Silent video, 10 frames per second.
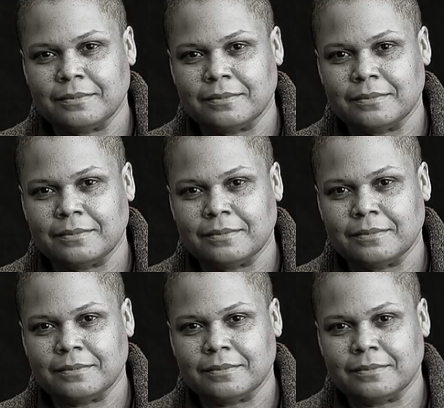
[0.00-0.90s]

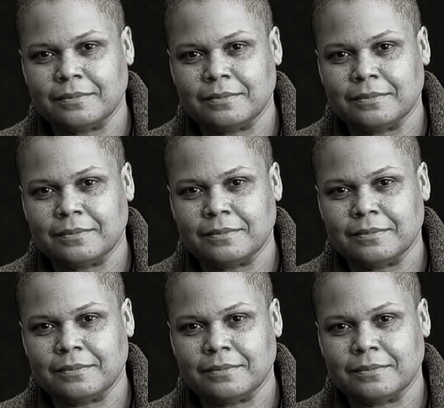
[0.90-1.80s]

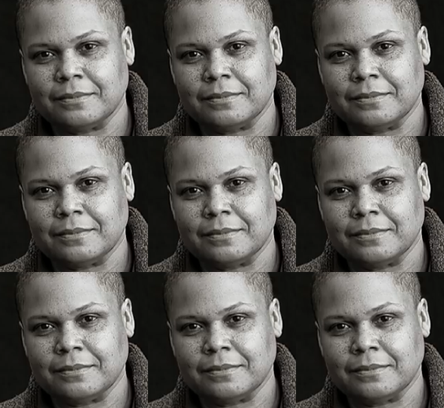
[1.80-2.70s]

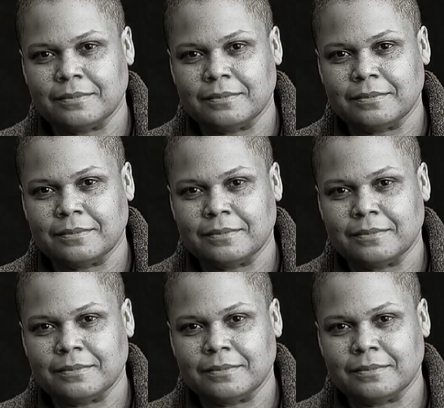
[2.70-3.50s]
(not speaking)